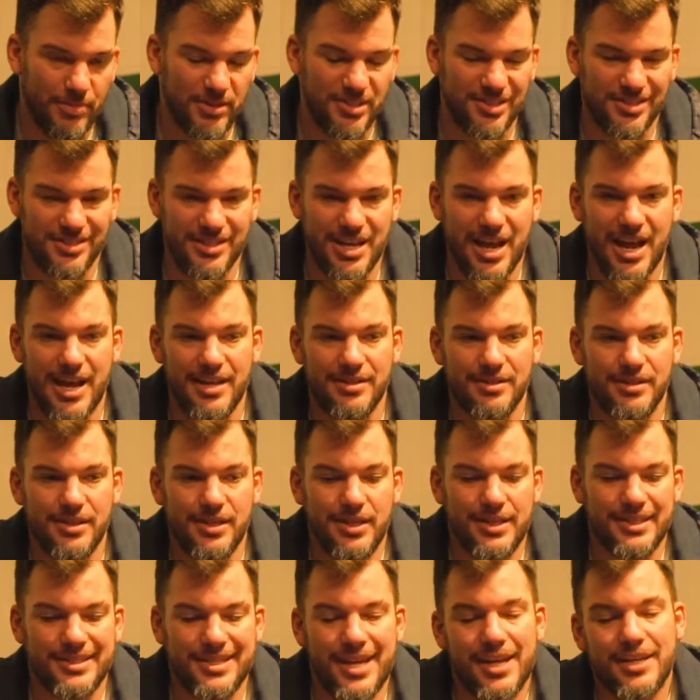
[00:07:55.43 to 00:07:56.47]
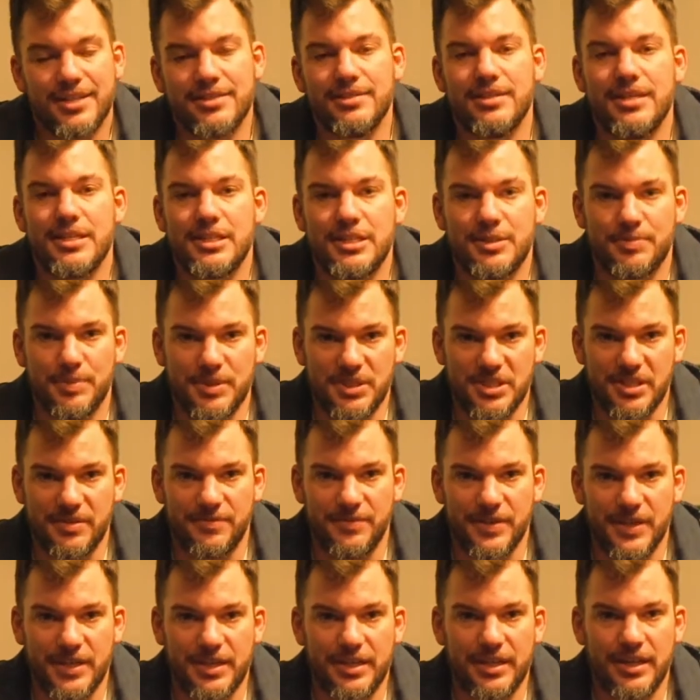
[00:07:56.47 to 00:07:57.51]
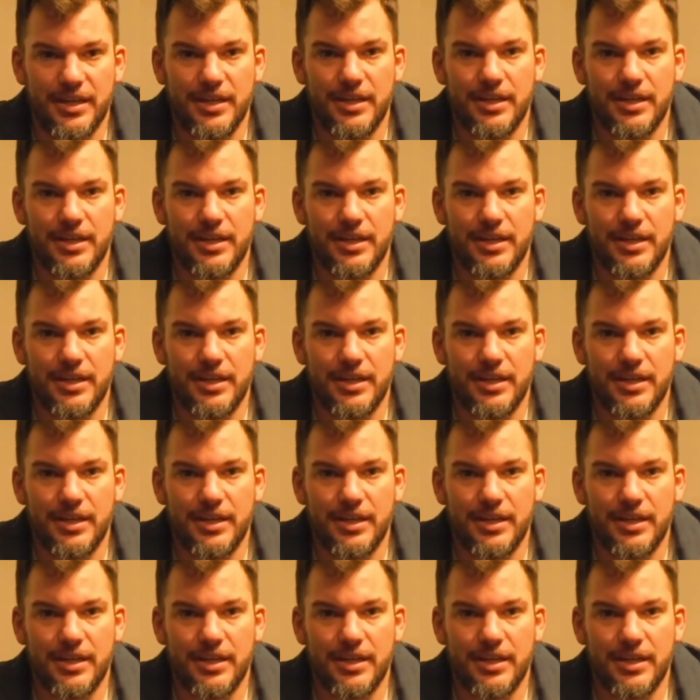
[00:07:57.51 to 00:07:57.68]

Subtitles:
It's not technique specific.